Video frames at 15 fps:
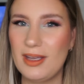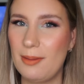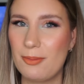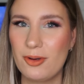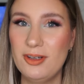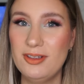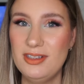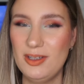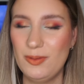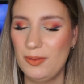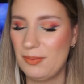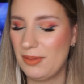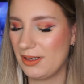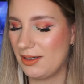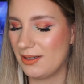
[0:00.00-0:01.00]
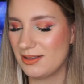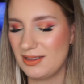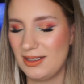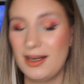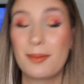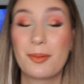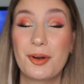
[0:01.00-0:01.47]
I'm going to stick with my guts,
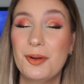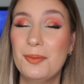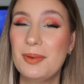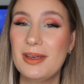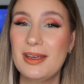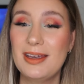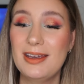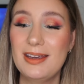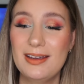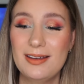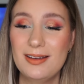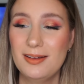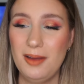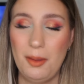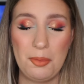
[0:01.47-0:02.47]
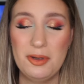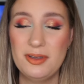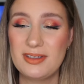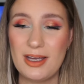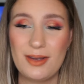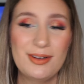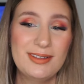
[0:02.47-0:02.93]
and I'm going to
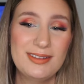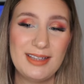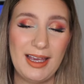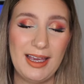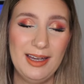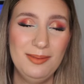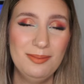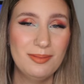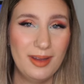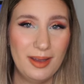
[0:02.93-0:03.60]
sound insane